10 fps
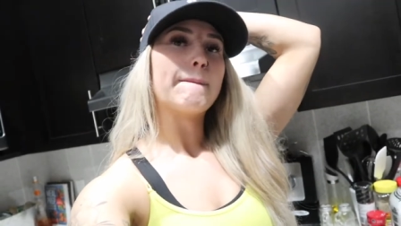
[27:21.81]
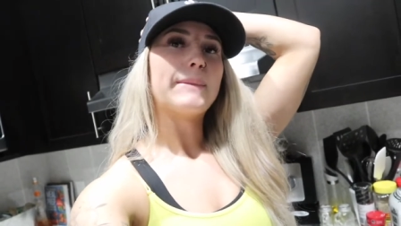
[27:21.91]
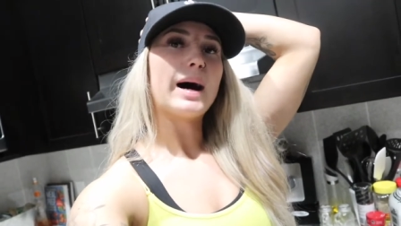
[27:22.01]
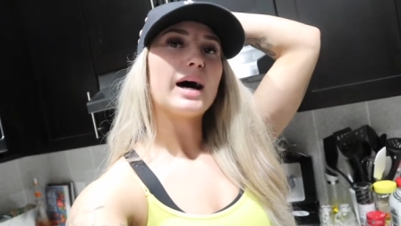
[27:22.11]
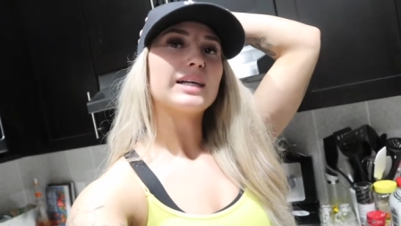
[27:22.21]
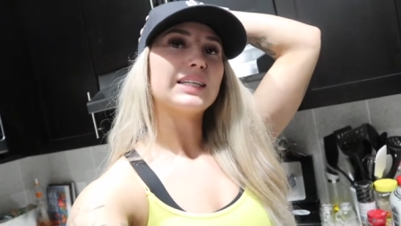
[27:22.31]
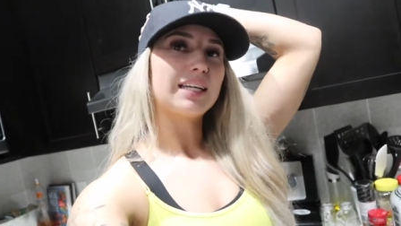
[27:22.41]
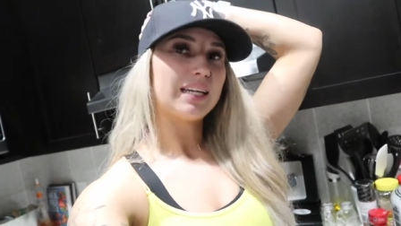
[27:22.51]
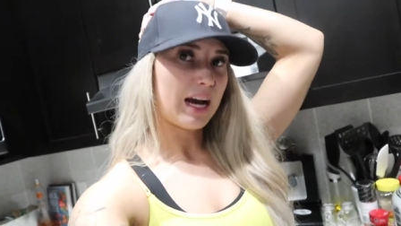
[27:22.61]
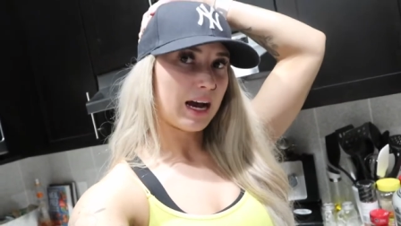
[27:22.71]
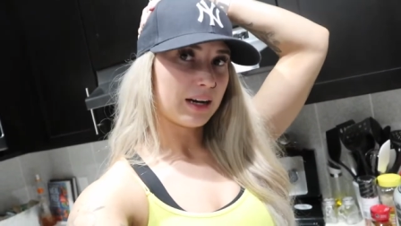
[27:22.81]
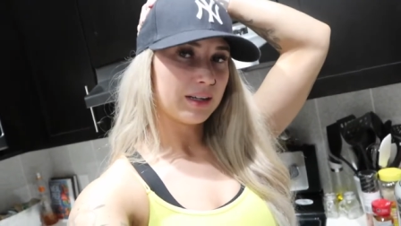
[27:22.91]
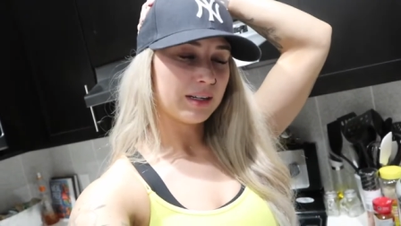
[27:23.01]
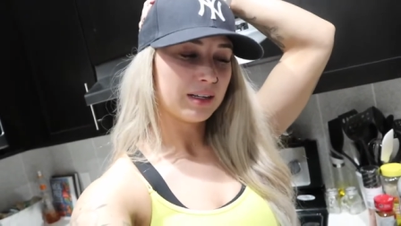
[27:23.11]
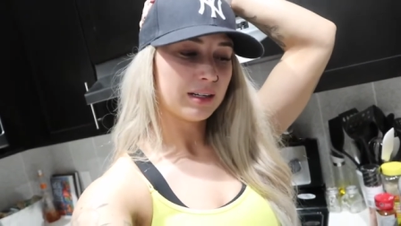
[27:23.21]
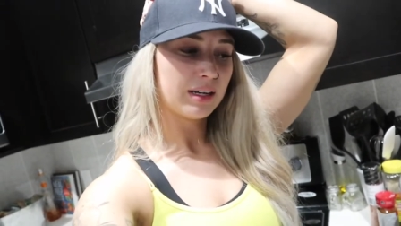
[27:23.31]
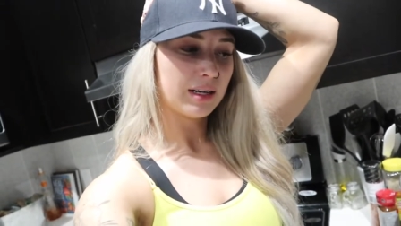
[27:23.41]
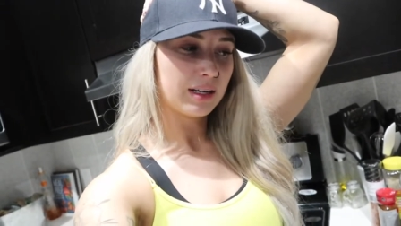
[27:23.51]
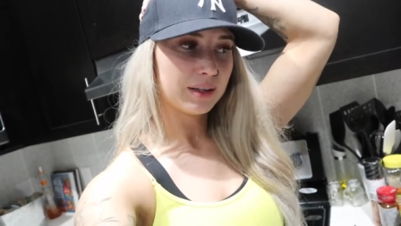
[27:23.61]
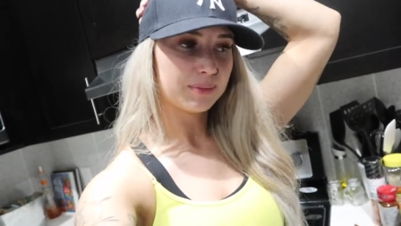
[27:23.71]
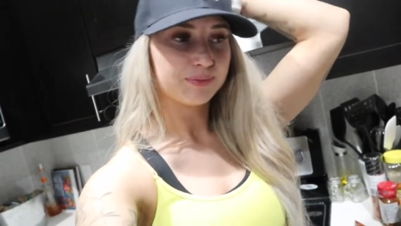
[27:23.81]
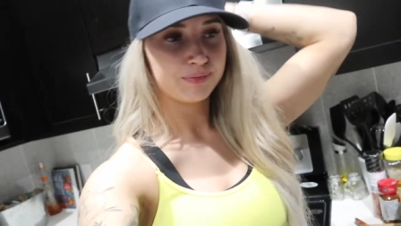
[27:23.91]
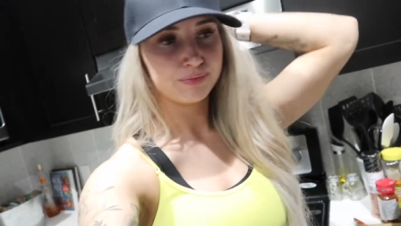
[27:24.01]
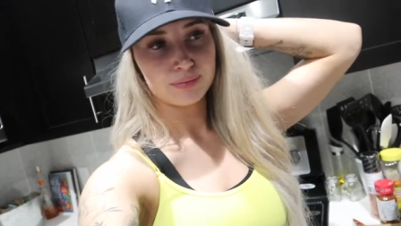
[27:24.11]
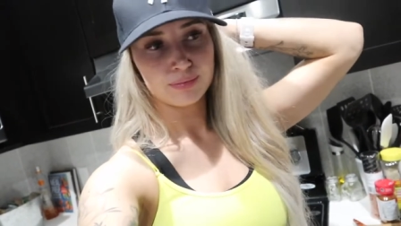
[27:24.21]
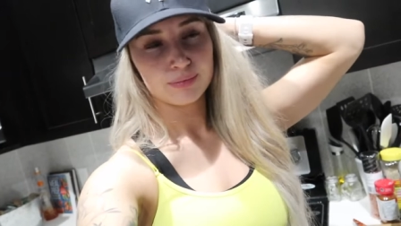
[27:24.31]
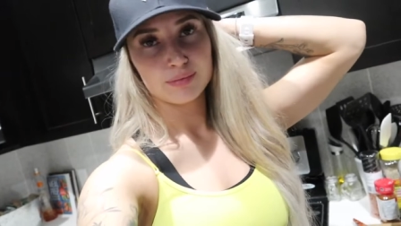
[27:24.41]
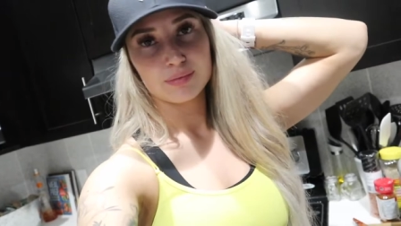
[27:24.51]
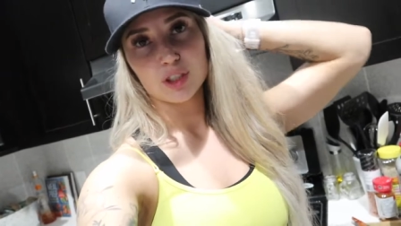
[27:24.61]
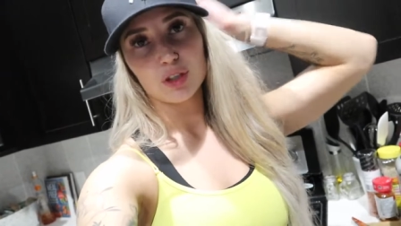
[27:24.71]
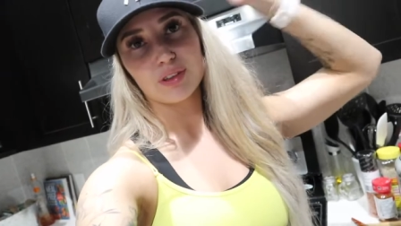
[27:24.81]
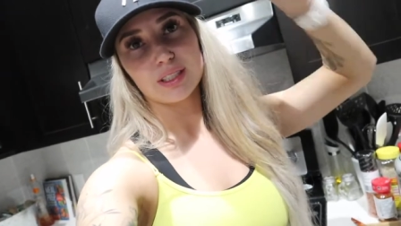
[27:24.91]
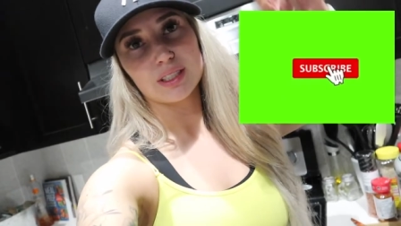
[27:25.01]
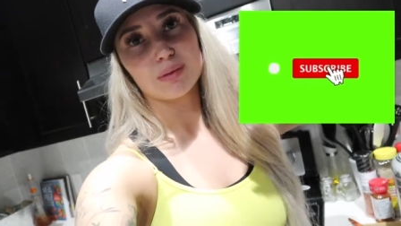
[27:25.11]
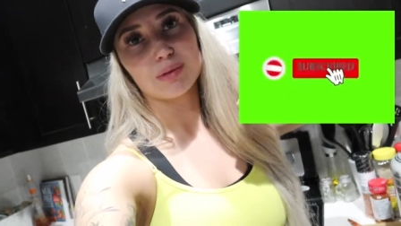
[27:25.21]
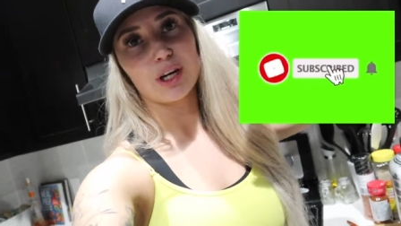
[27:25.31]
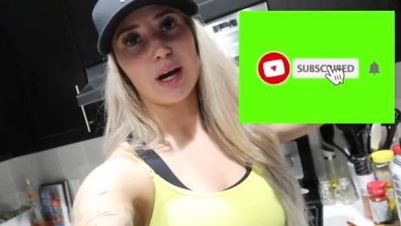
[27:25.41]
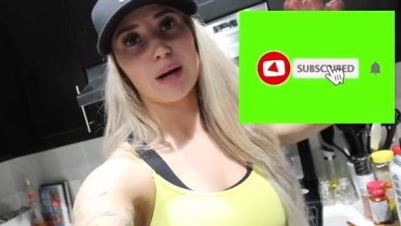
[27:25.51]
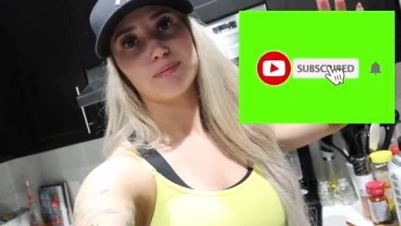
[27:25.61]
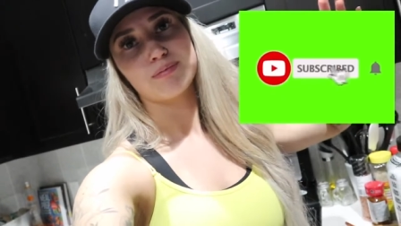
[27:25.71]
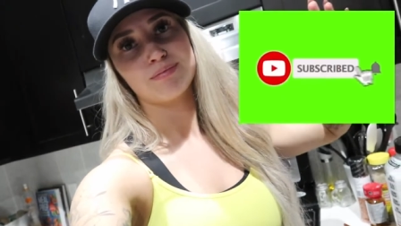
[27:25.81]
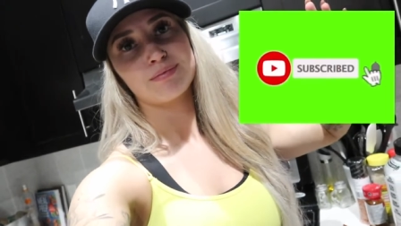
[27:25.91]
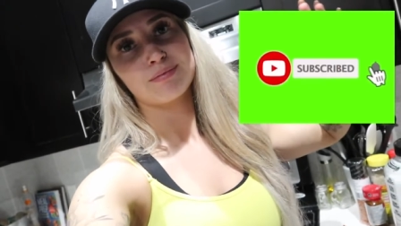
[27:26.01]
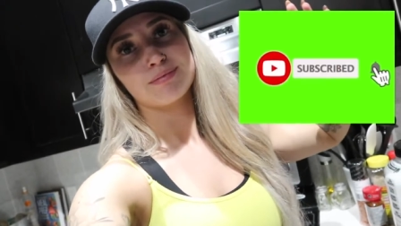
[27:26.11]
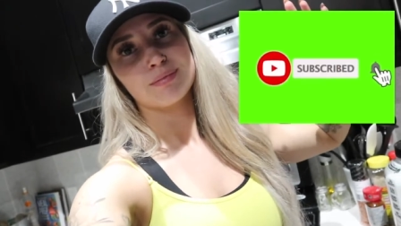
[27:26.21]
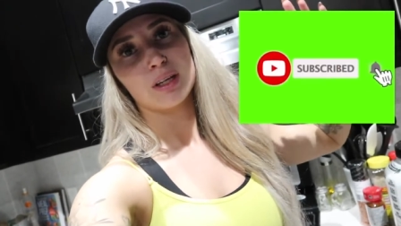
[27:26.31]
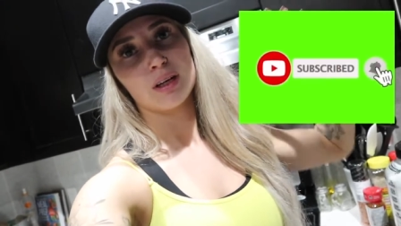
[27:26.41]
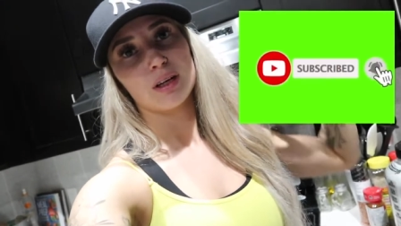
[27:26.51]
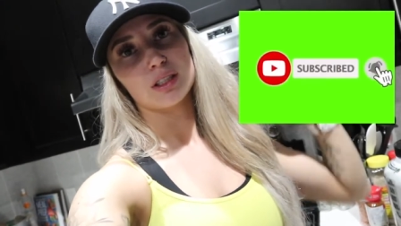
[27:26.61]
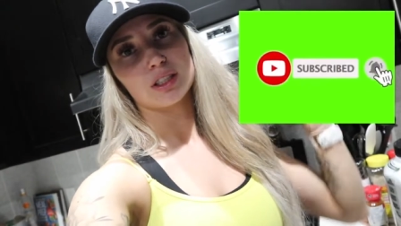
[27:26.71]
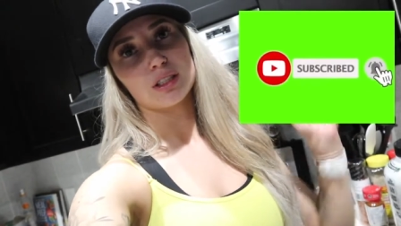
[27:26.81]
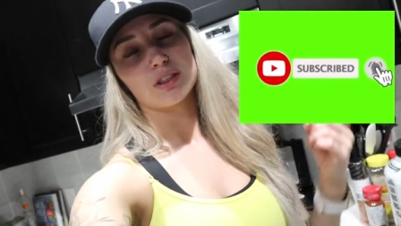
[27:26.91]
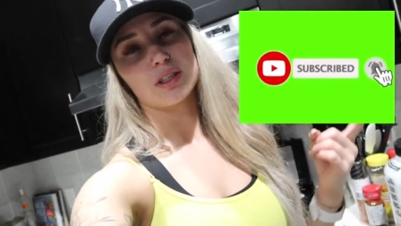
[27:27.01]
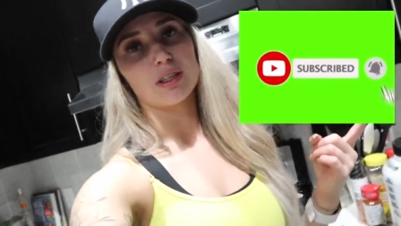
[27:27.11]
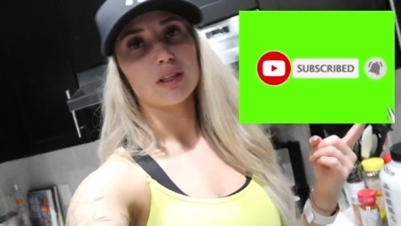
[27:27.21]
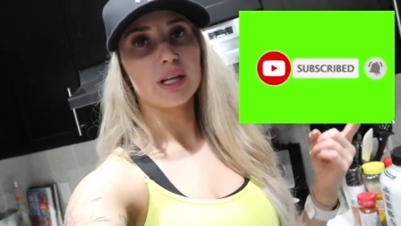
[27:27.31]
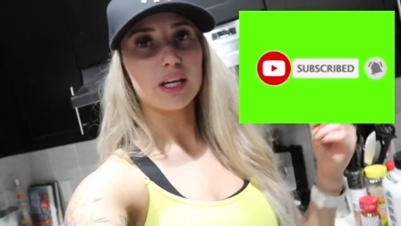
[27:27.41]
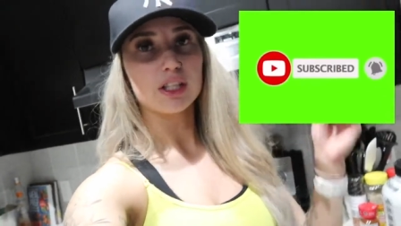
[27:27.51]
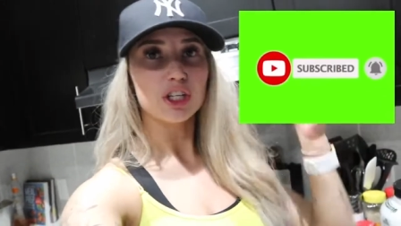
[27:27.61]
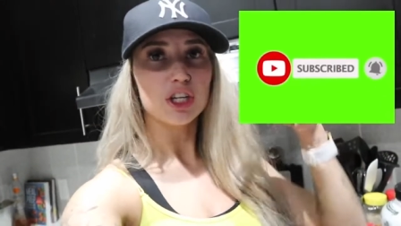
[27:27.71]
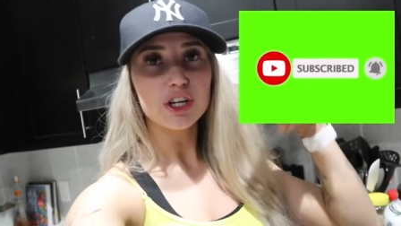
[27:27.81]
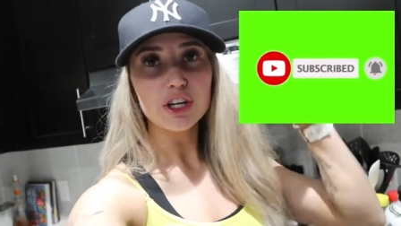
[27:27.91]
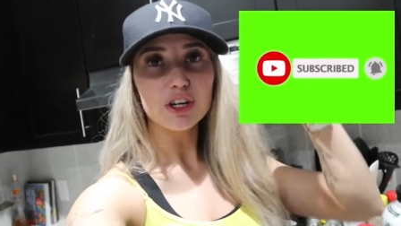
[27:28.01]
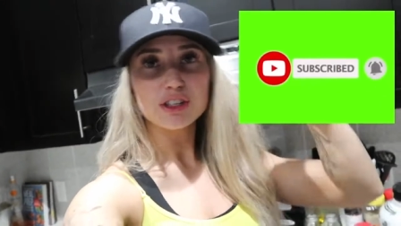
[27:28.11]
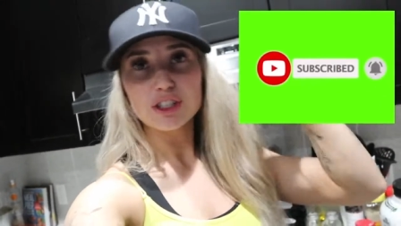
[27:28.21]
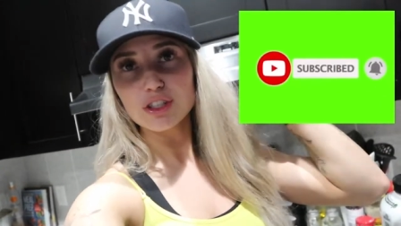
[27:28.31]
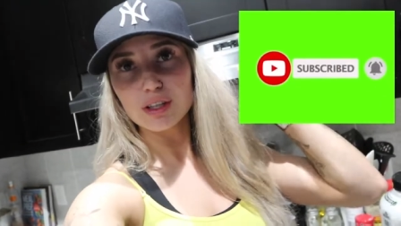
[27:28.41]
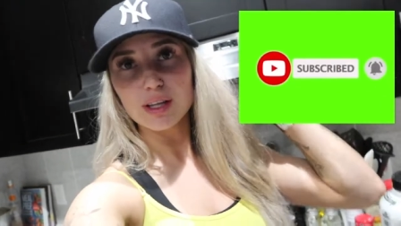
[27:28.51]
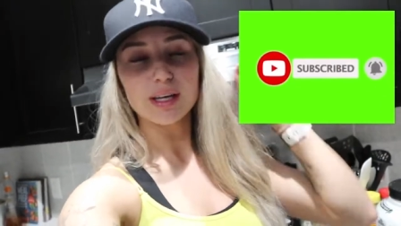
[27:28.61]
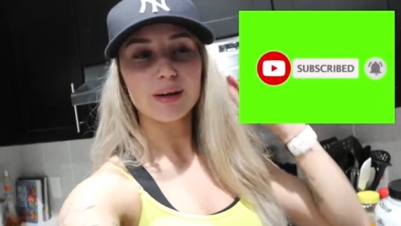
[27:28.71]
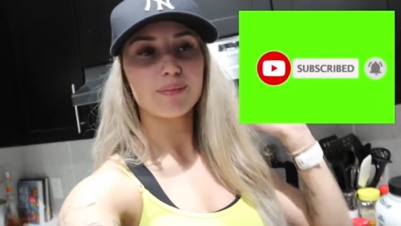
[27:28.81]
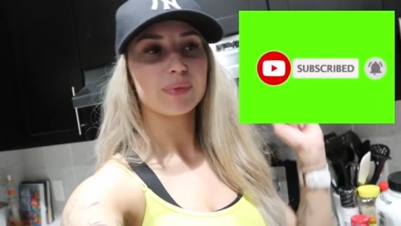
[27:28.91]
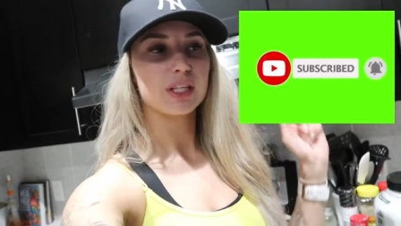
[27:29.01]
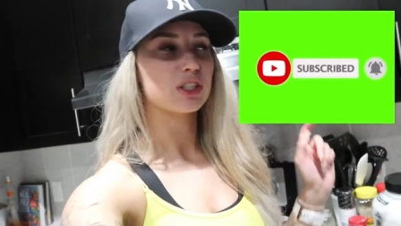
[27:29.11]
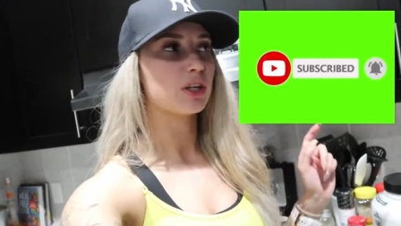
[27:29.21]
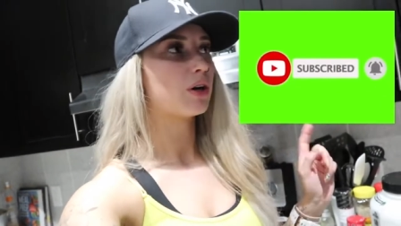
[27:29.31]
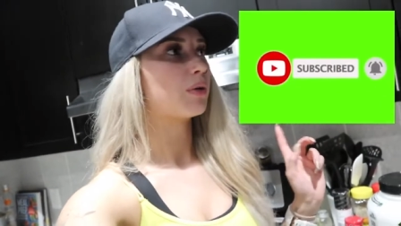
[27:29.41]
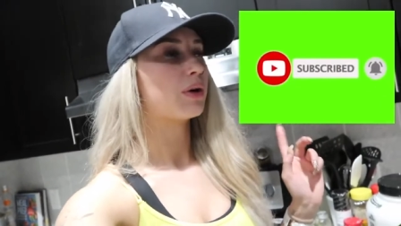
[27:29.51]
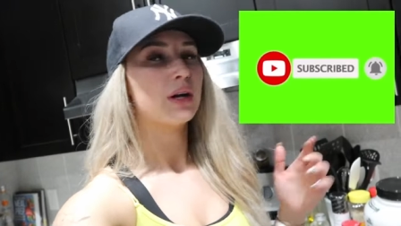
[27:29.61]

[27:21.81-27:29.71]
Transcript: But yeah, um, don't forget to subscribe gonna do the little like do do do do do thing. So